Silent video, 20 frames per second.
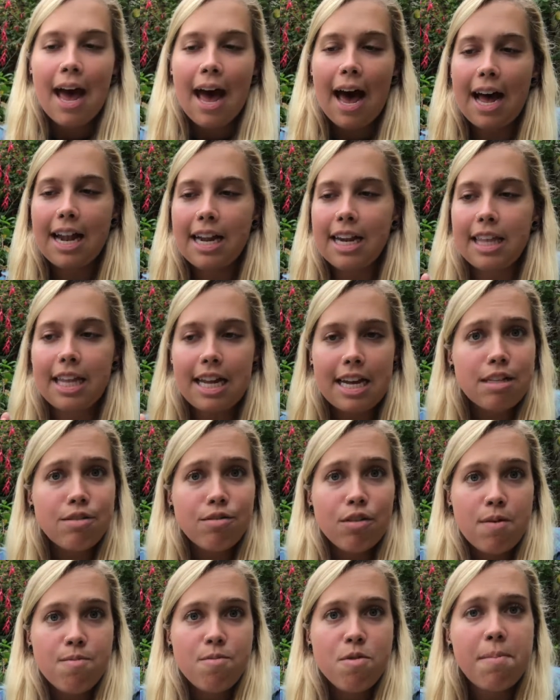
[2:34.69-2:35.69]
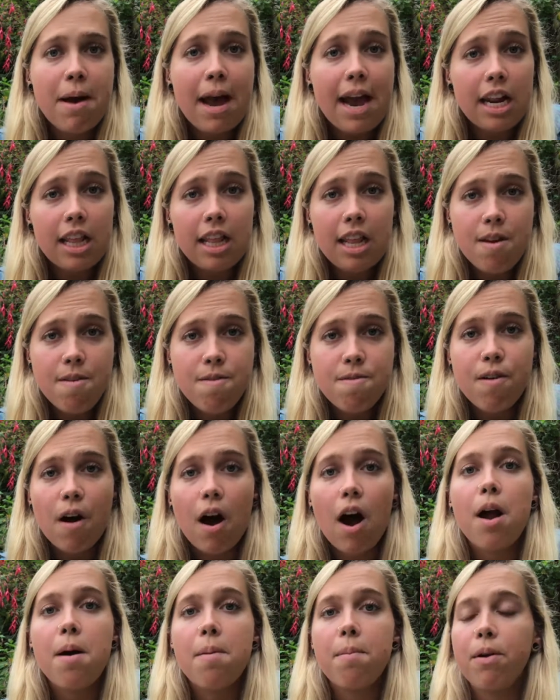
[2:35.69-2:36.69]
And these can remain in the
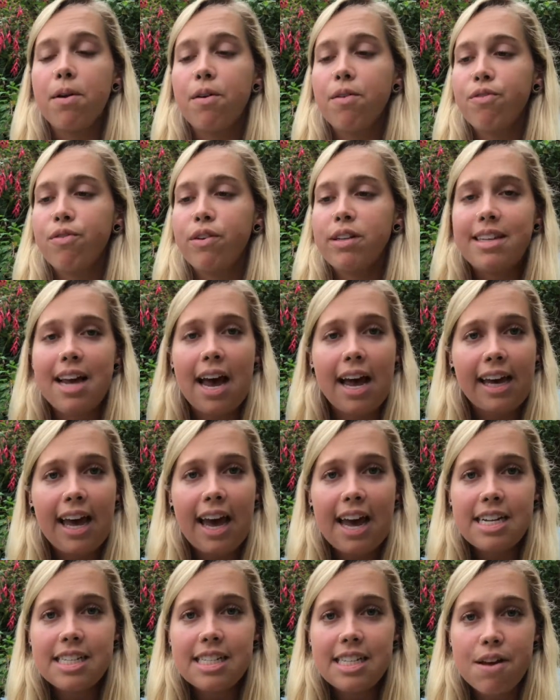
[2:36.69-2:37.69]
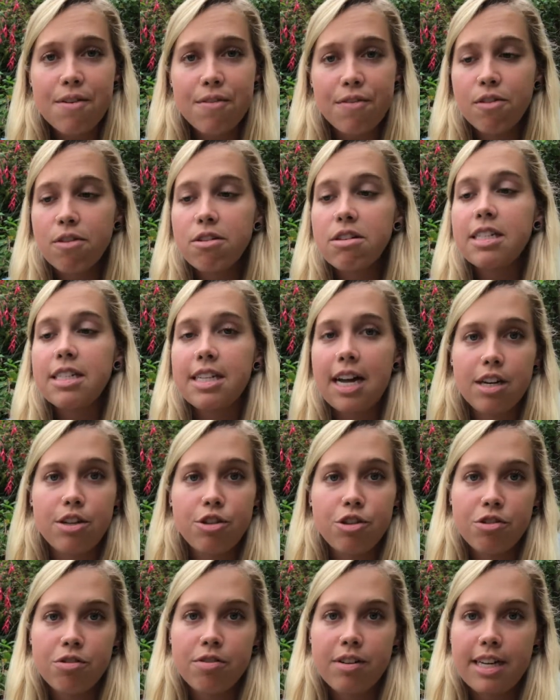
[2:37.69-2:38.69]
environment for decades, if not
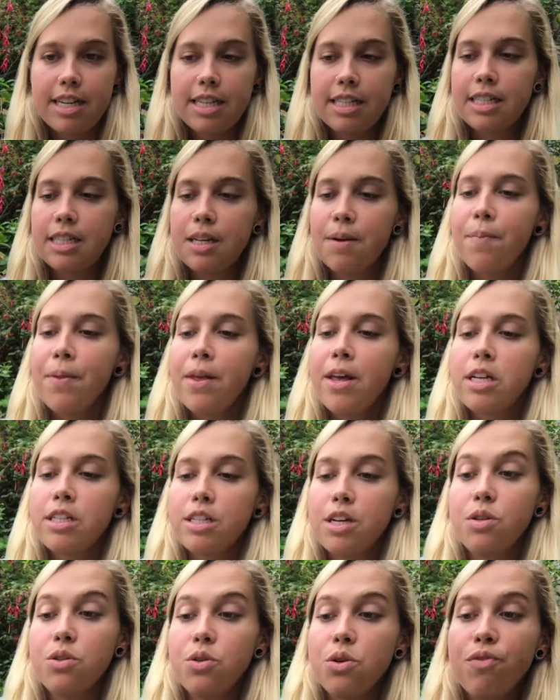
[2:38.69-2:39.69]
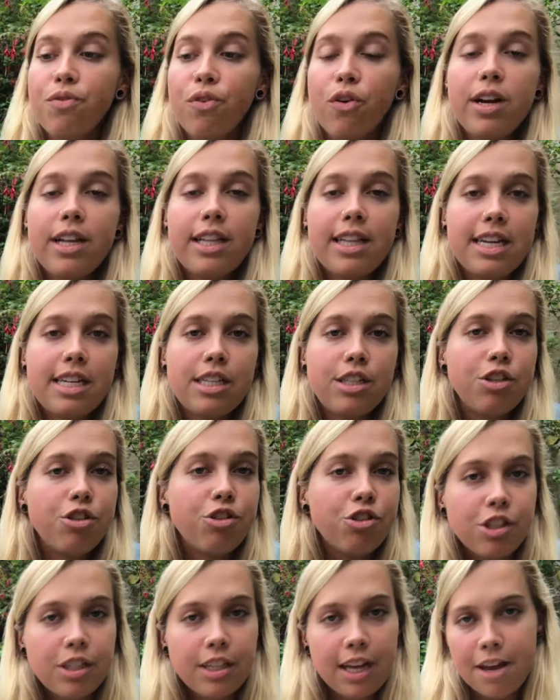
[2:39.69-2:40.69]
centuries. So to avoid this, you
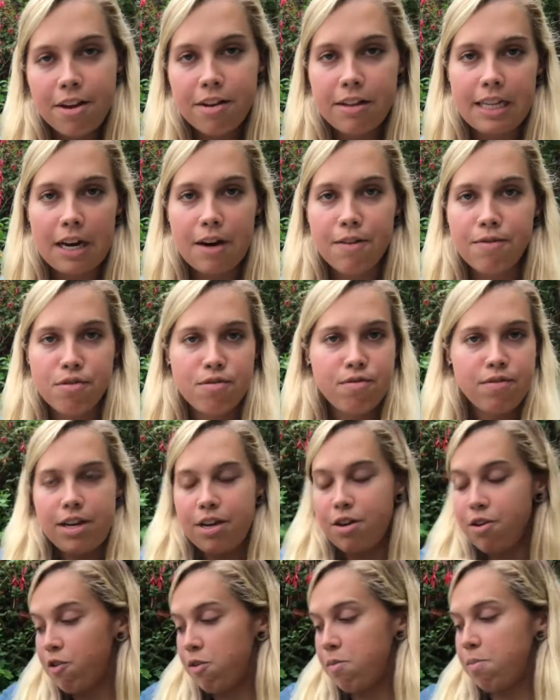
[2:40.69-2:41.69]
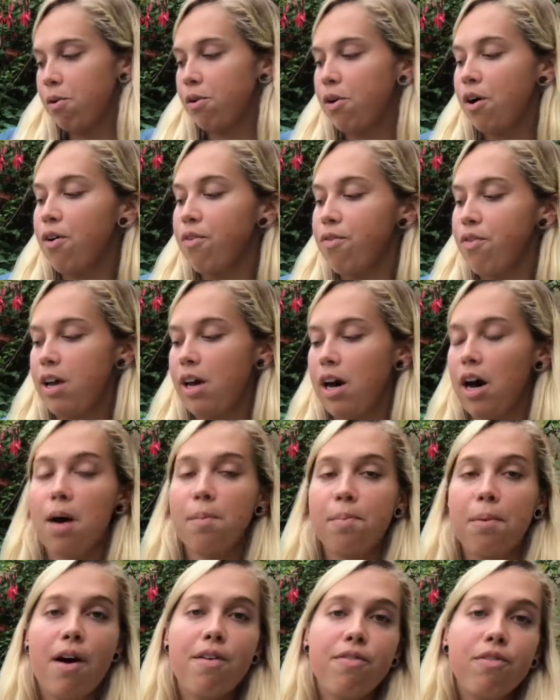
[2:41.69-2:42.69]
just get yourself a reusable coffee
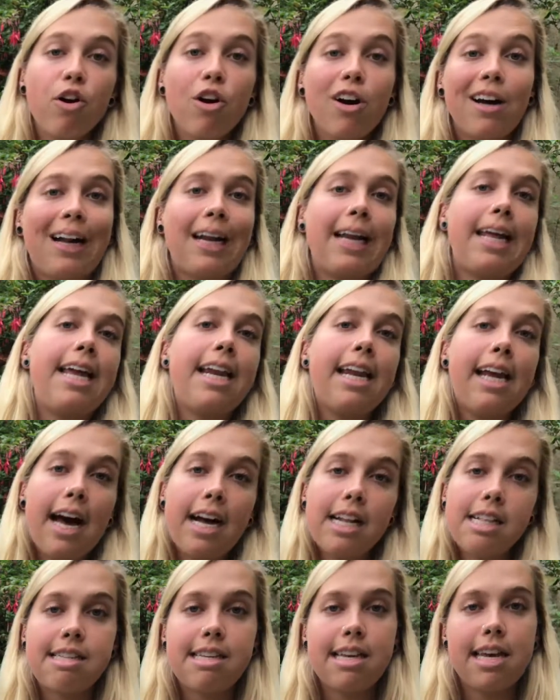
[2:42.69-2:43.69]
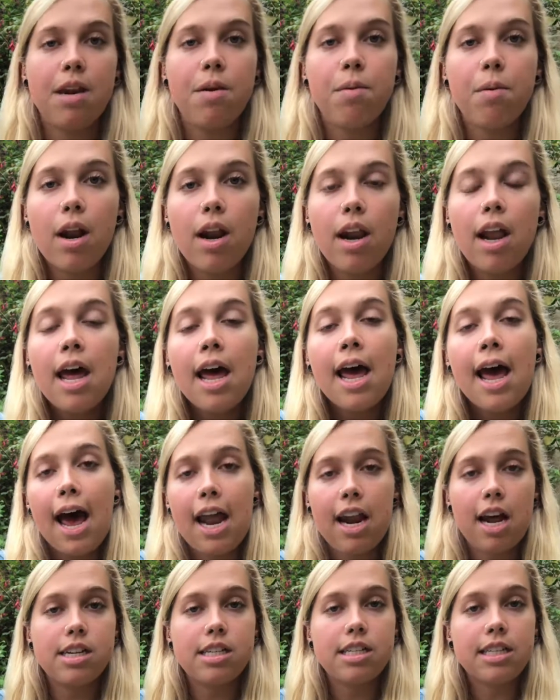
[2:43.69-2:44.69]
cup. I've got a clean canteen one,
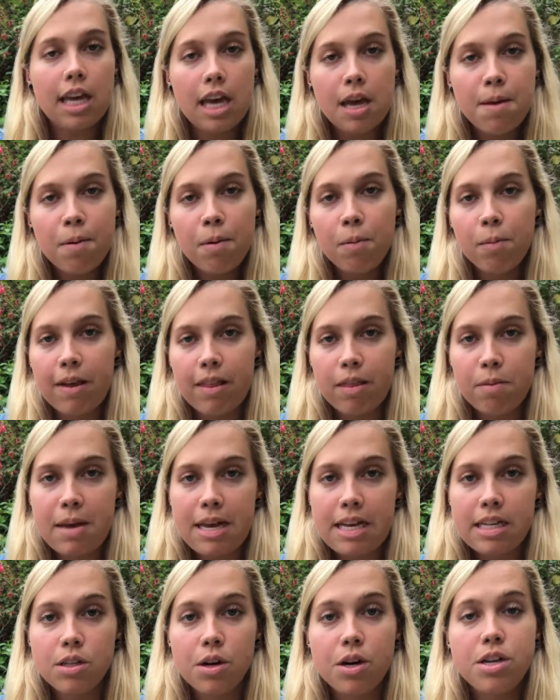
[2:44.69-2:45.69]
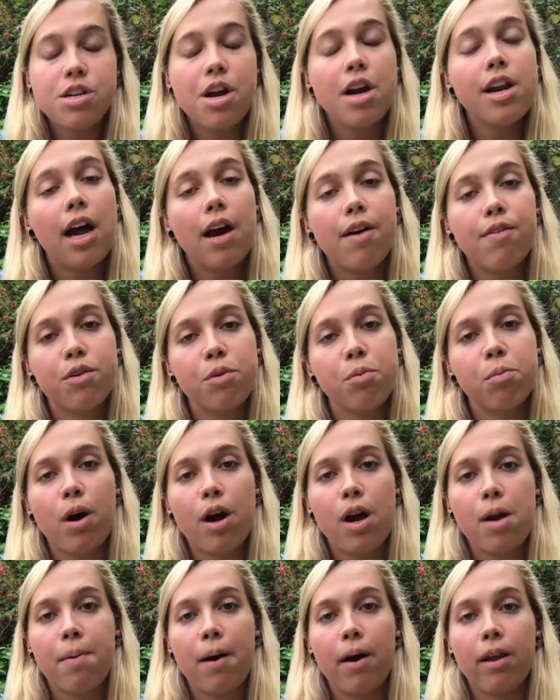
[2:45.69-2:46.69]
and I just keep it with me so I don't have to
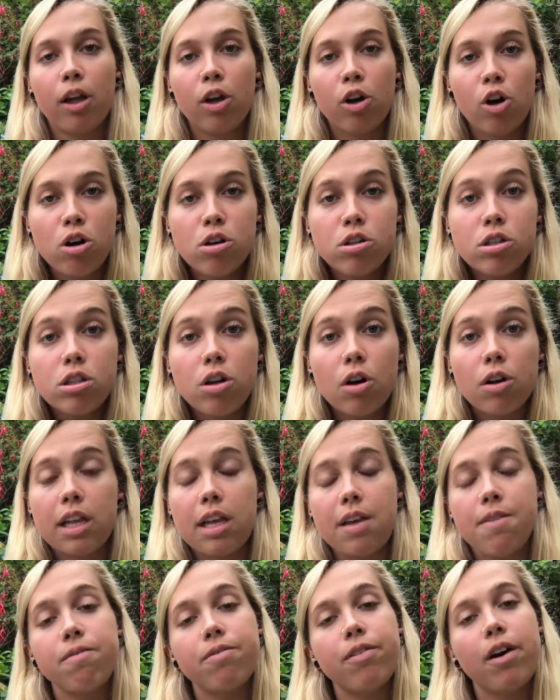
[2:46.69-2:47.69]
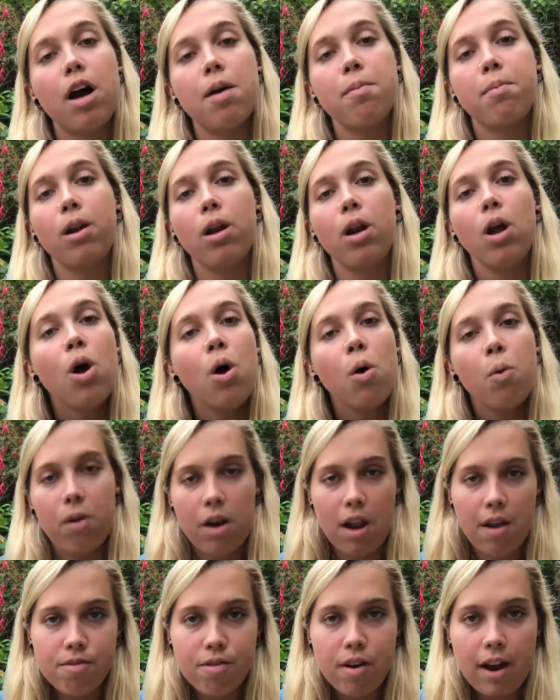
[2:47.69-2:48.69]
worry about the cost on the environment
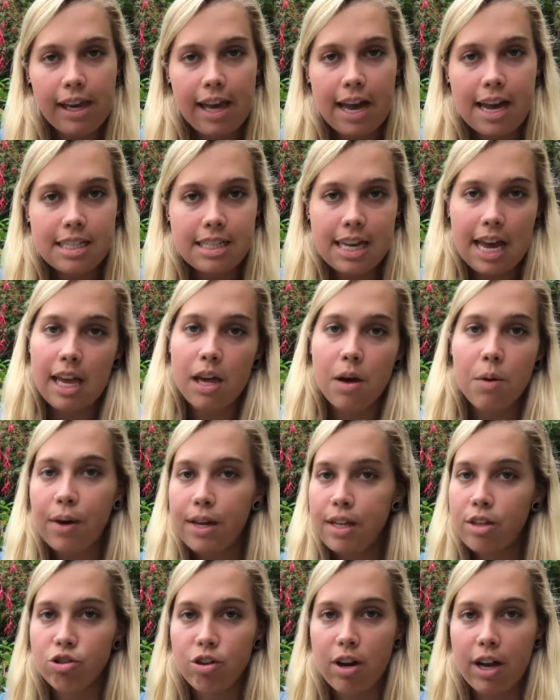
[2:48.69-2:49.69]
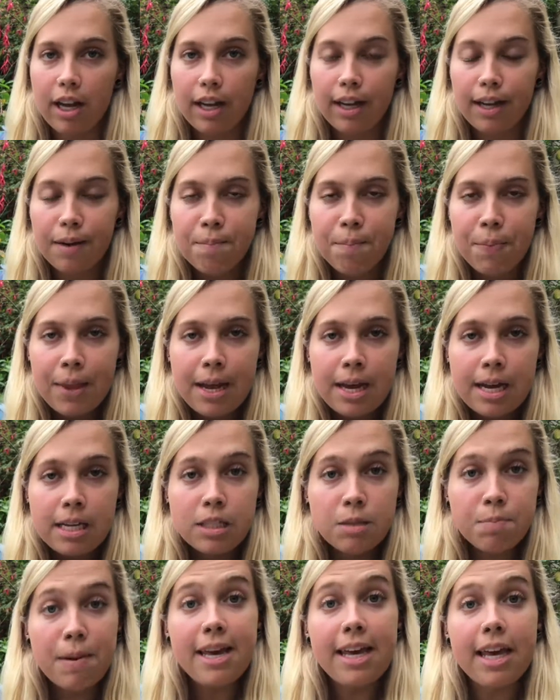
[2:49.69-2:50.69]
whenever I get a takeaway drink.
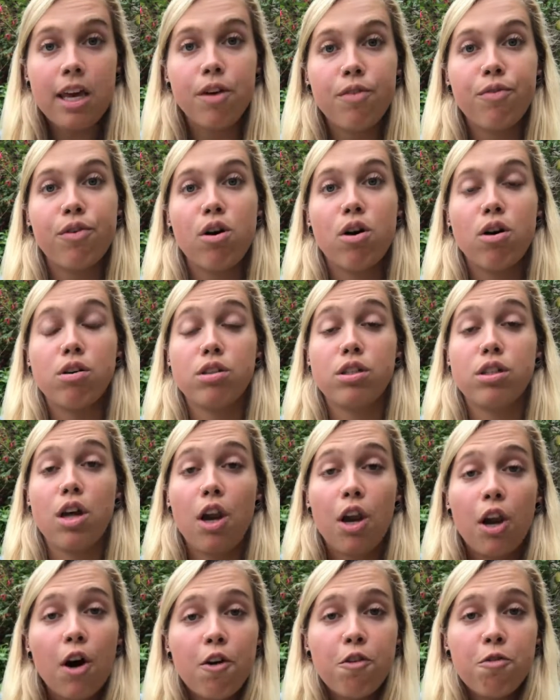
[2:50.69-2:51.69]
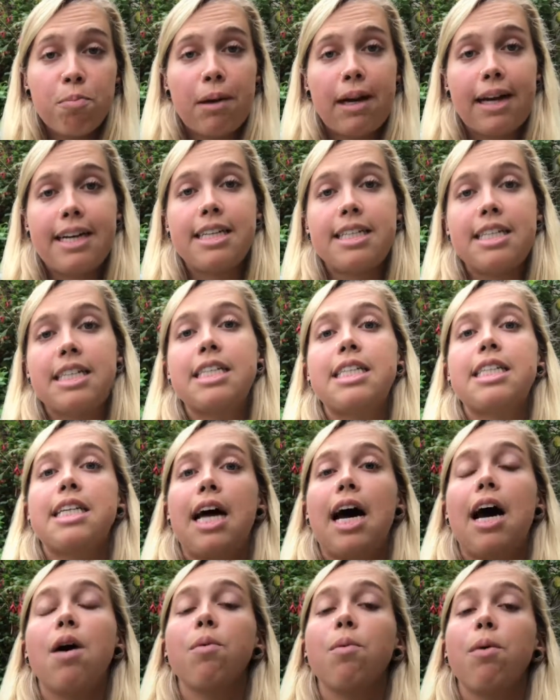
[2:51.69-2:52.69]
Speaking of cost, a lot of places
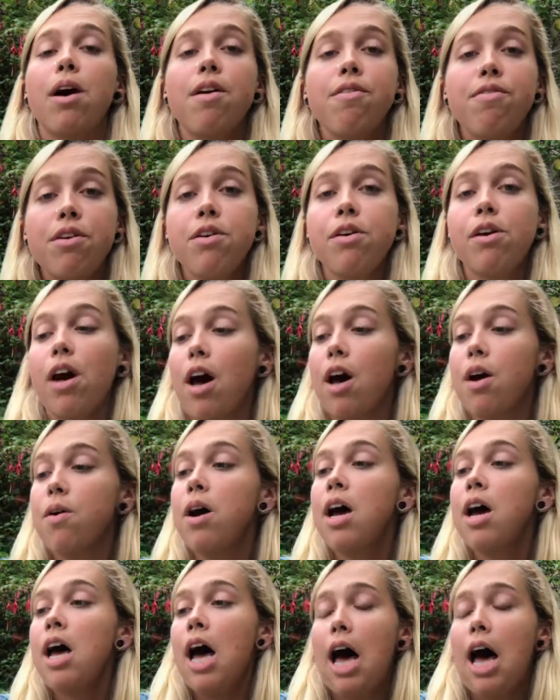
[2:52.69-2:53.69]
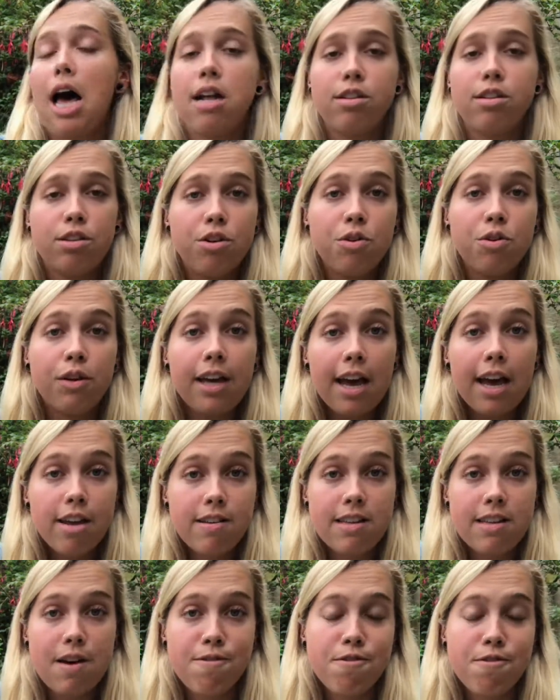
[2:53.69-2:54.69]
now, wherever you go to get
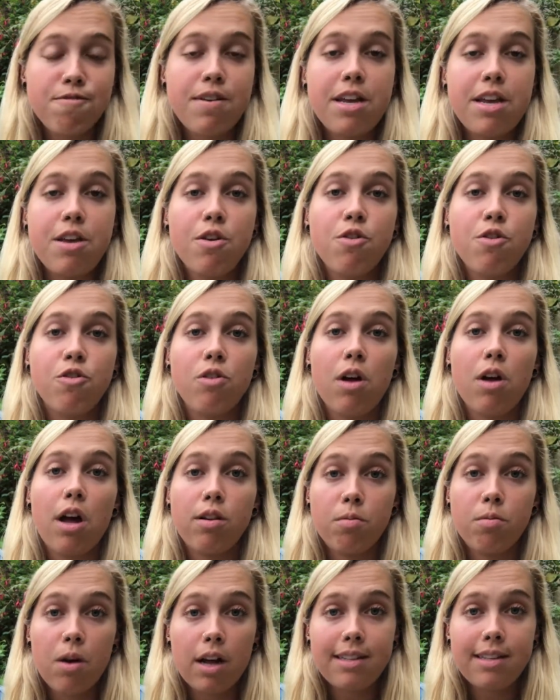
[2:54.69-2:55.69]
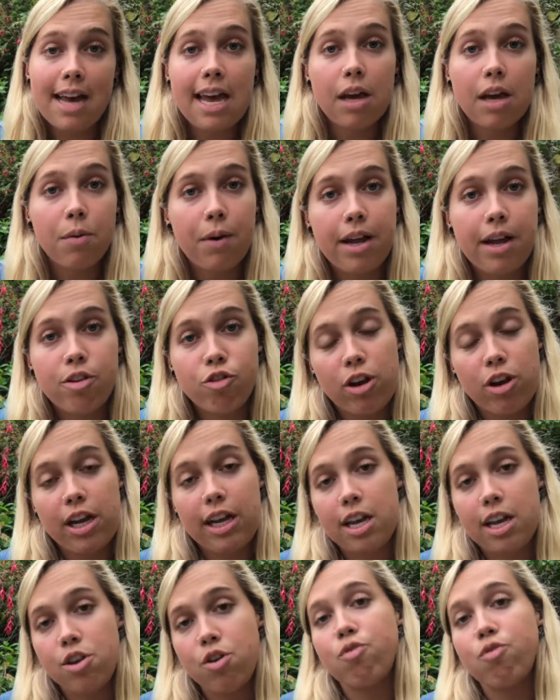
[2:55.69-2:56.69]
yourself a takeaway
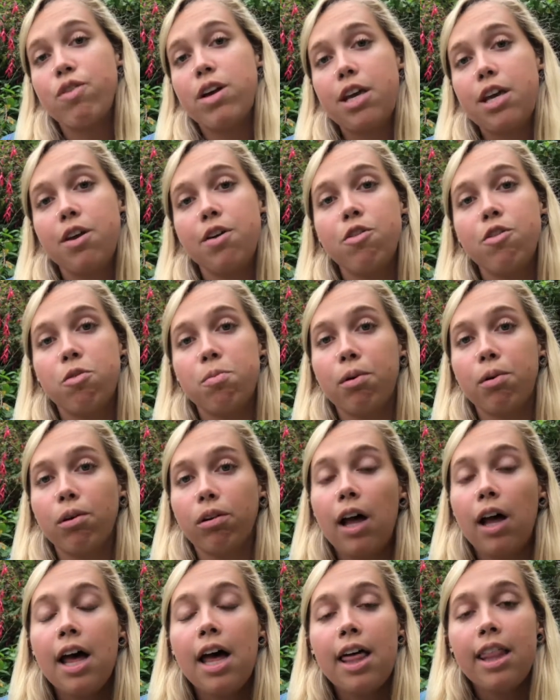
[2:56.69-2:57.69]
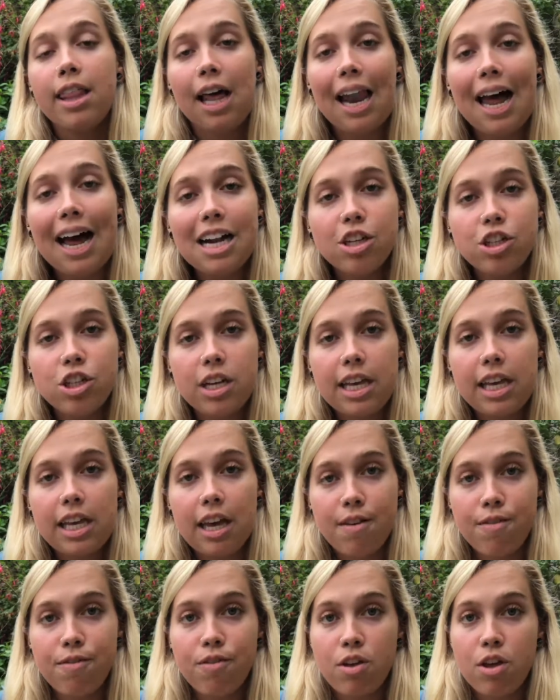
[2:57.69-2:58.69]
drink and you're reusable, they'll actually
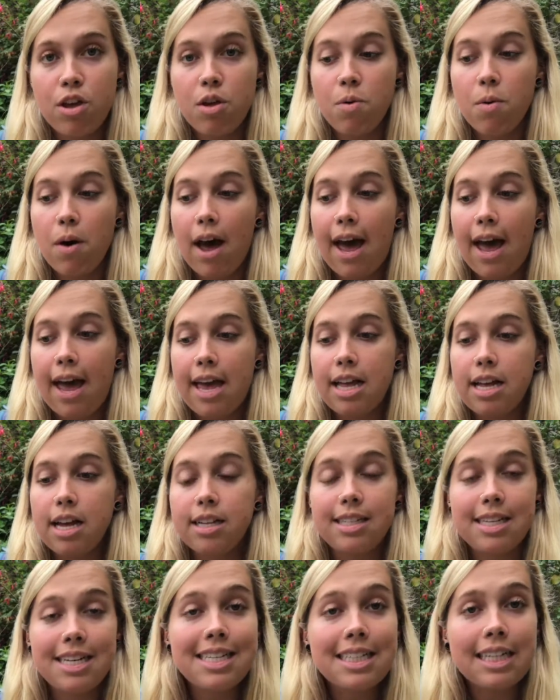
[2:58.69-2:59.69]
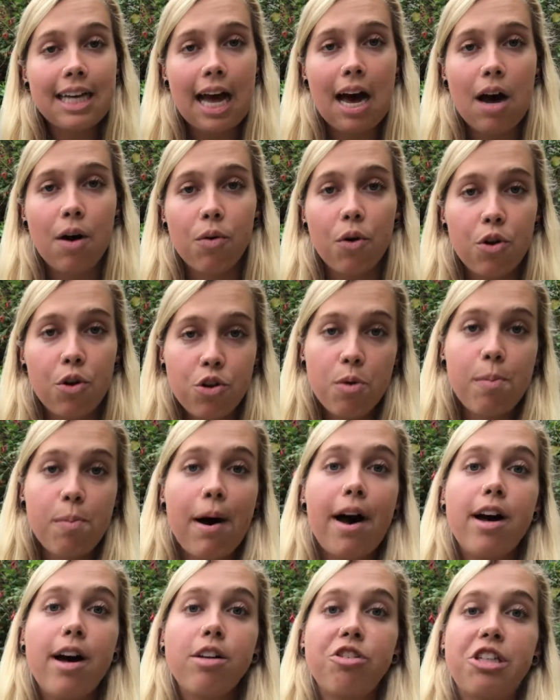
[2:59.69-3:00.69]
give you a discount on your
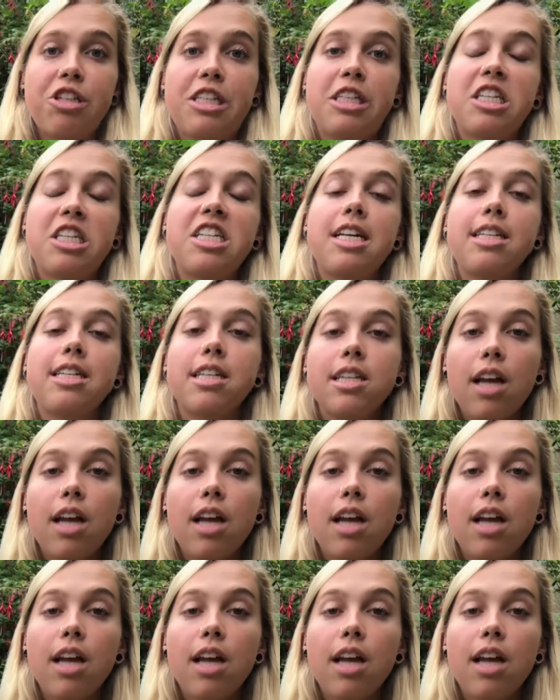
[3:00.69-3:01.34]
purchase. So there's